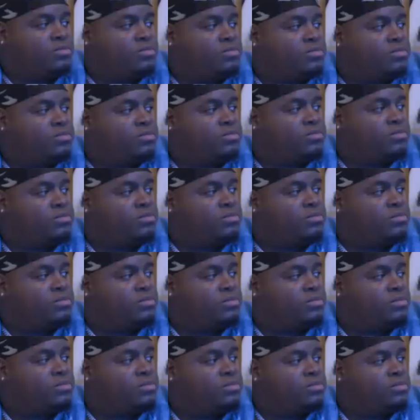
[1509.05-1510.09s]

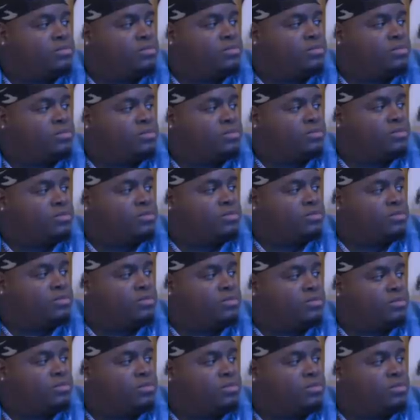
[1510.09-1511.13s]

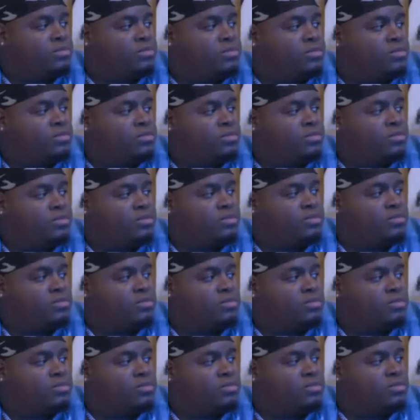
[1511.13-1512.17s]

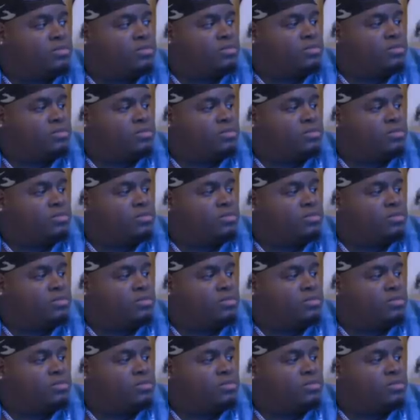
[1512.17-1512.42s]
This person isn't speaking.